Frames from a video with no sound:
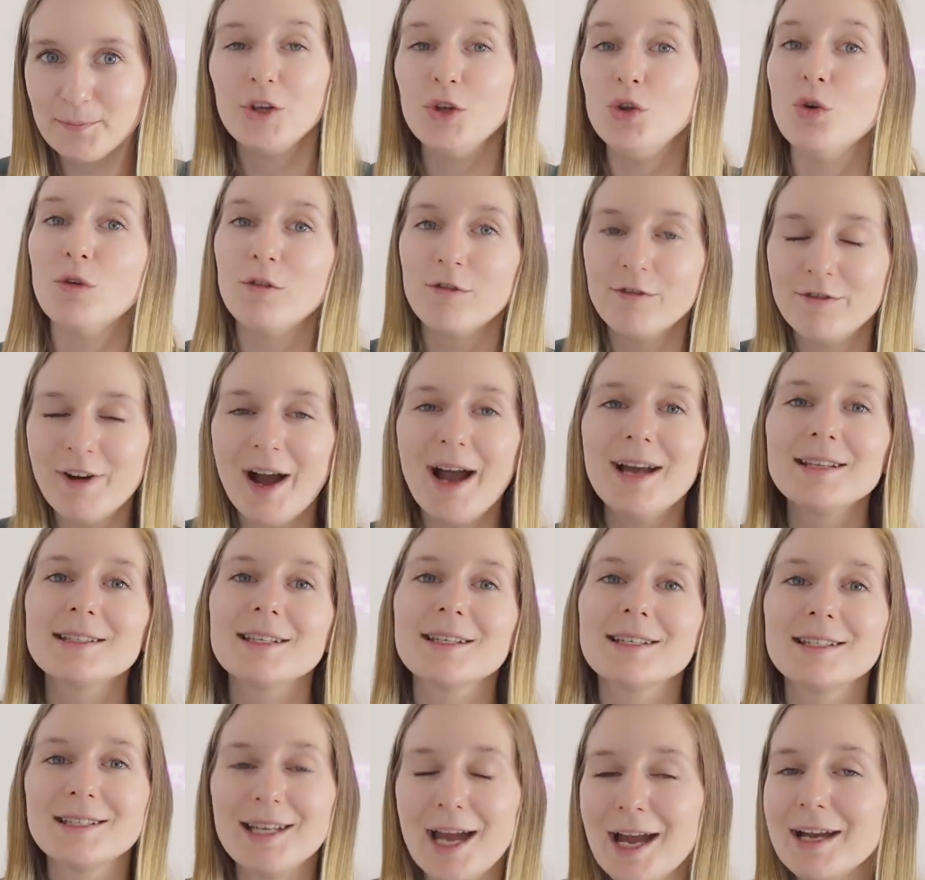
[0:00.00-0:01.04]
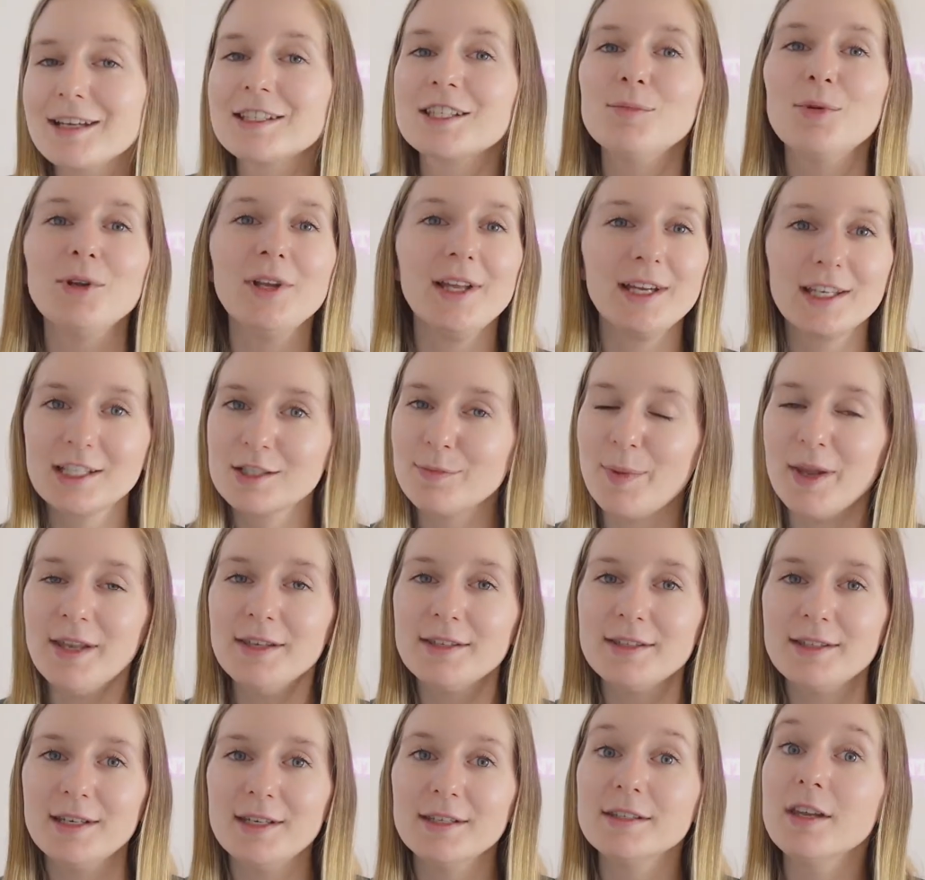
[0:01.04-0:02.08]
Your VAT taxable
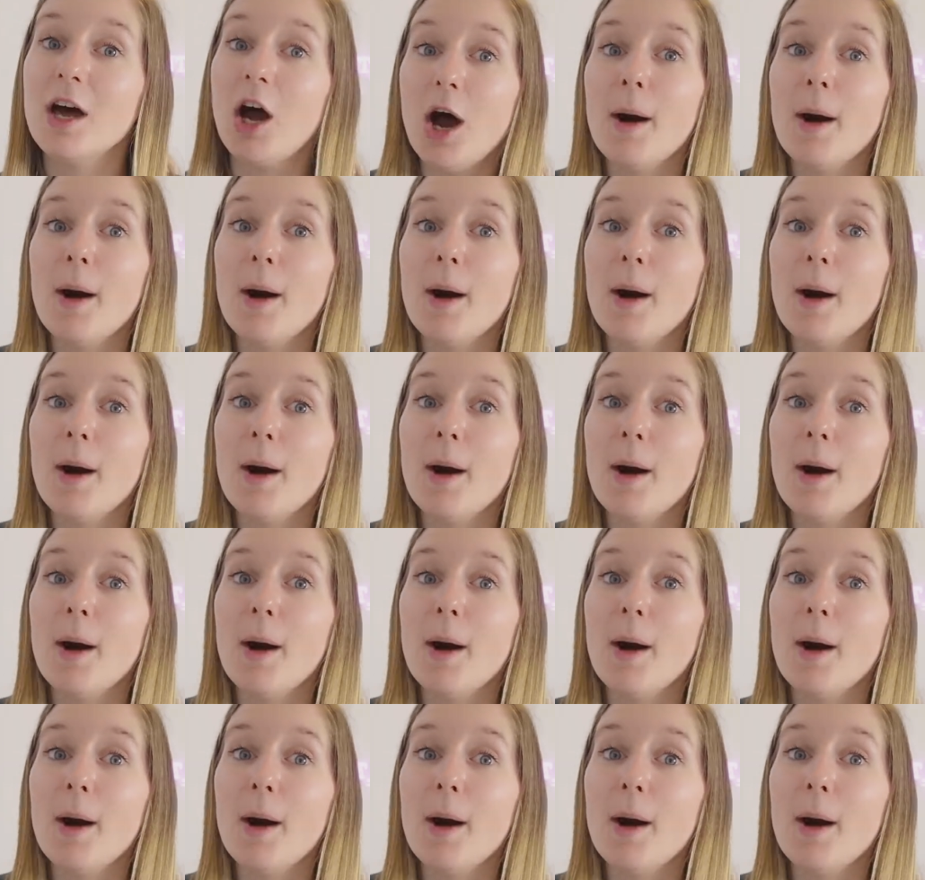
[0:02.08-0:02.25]
expenses